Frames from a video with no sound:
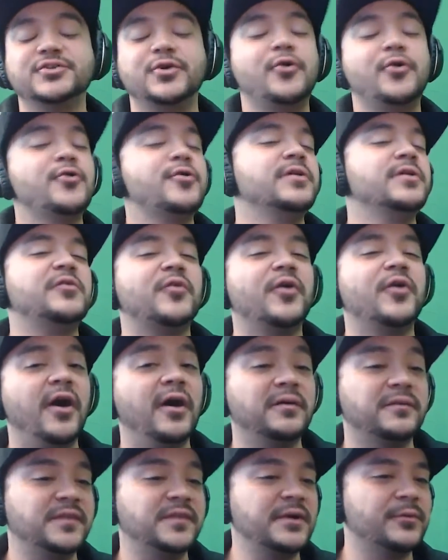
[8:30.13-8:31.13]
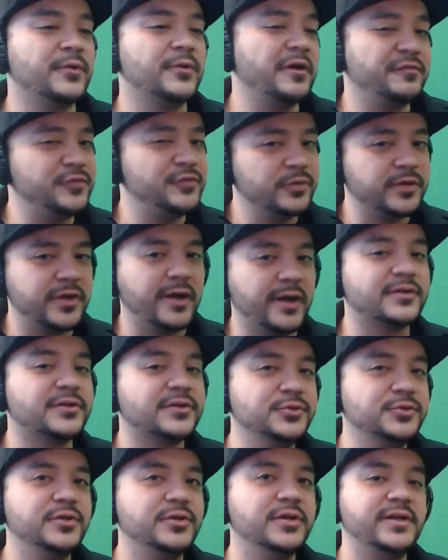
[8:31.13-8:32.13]
Totally wrong. There were a few
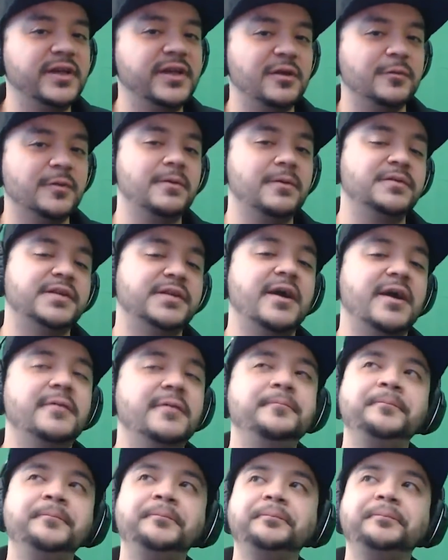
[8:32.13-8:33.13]
characters who could get away with that,